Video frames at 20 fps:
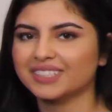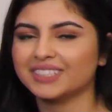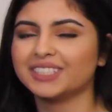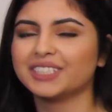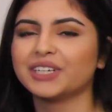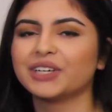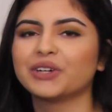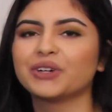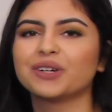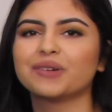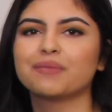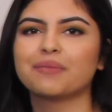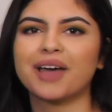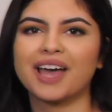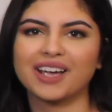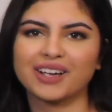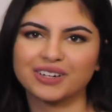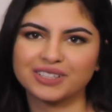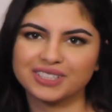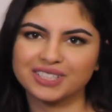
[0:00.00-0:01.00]
secure it
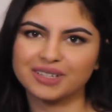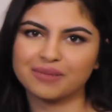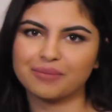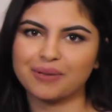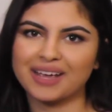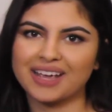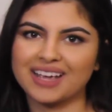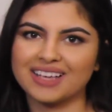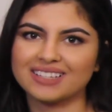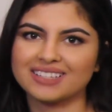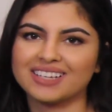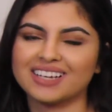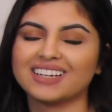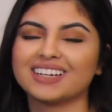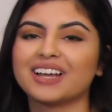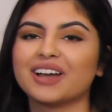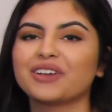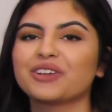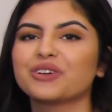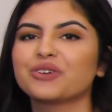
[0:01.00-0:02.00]
back onto the base,
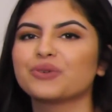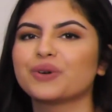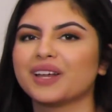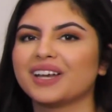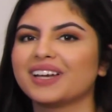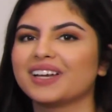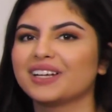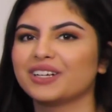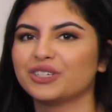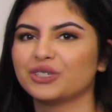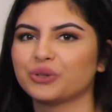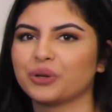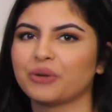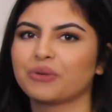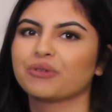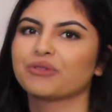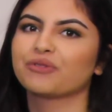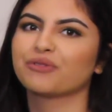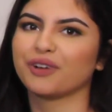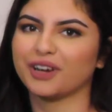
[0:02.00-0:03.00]
and now you're ready to
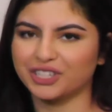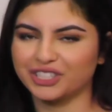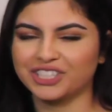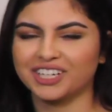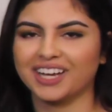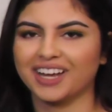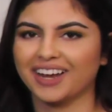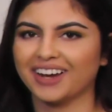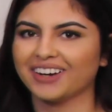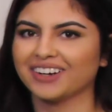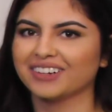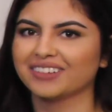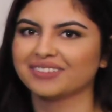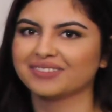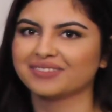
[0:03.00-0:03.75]
enjoy refreshing air.